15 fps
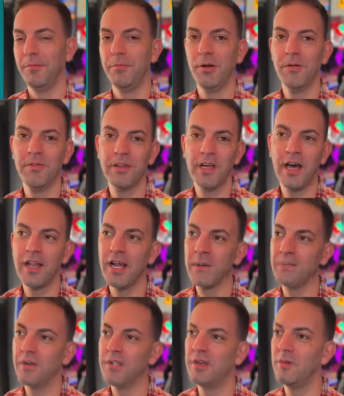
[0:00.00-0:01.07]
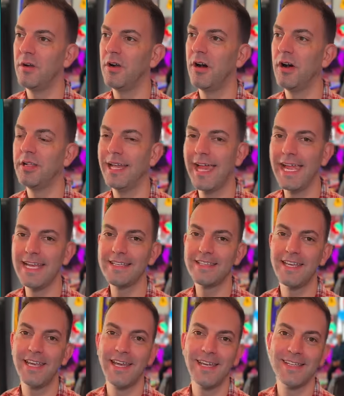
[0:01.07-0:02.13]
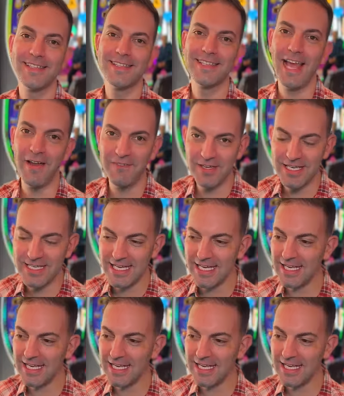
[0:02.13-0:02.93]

Moving on up in the world, 1870,